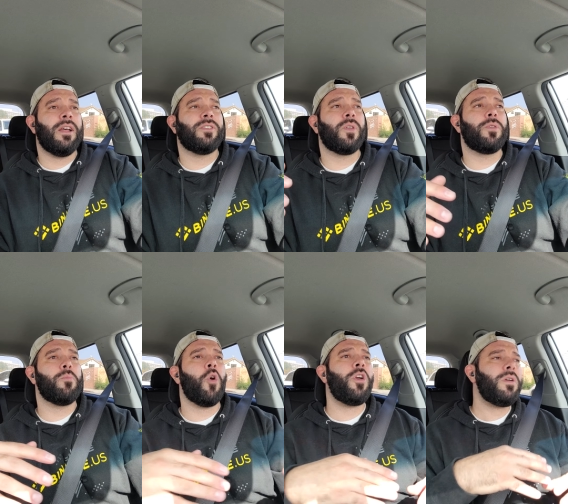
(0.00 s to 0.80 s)
So the
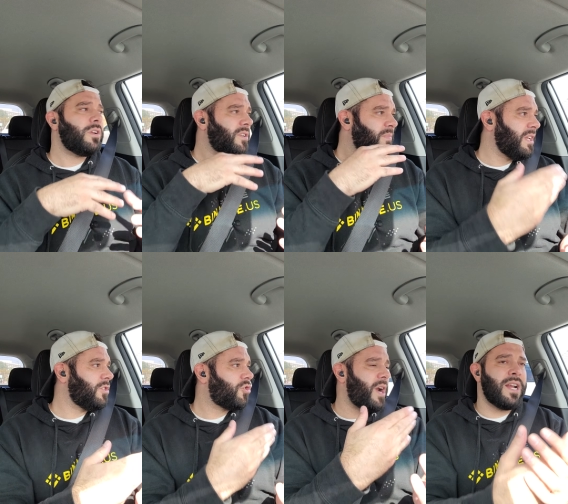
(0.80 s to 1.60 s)
more
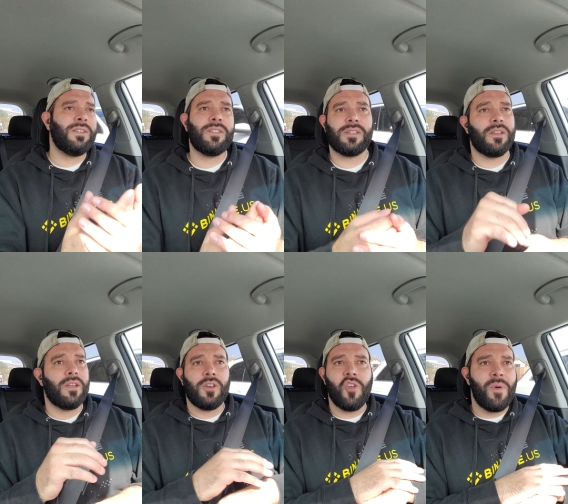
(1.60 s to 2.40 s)
something trends,
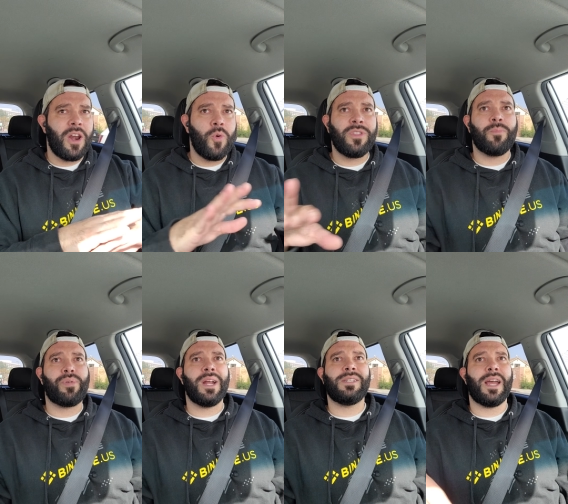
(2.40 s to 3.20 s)
no matter what the
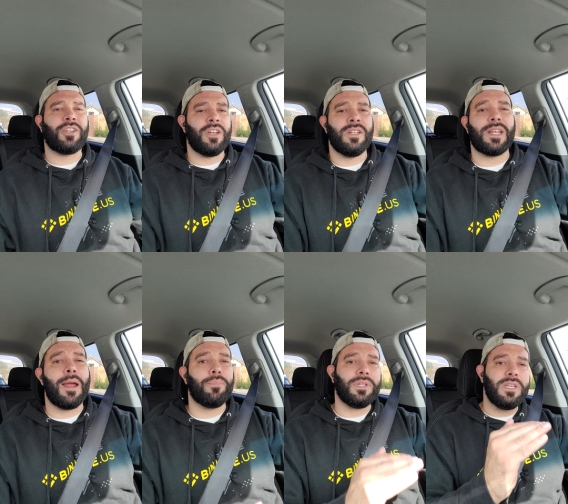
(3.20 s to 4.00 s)
price action is,
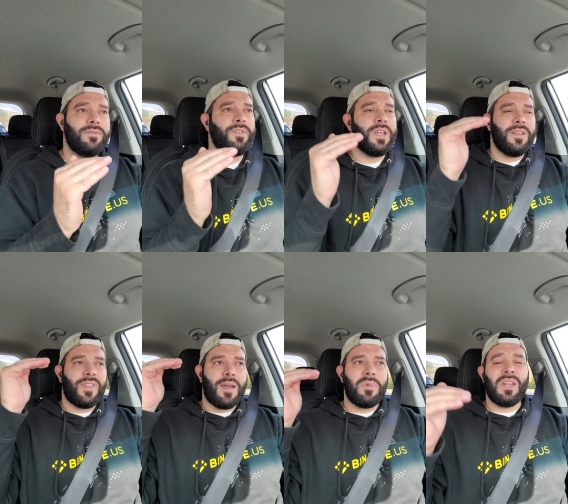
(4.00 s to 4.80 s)
I believe
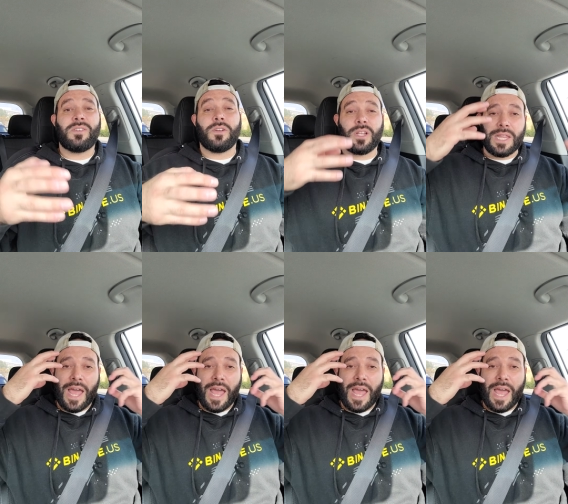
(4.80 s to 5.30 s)
that means there's a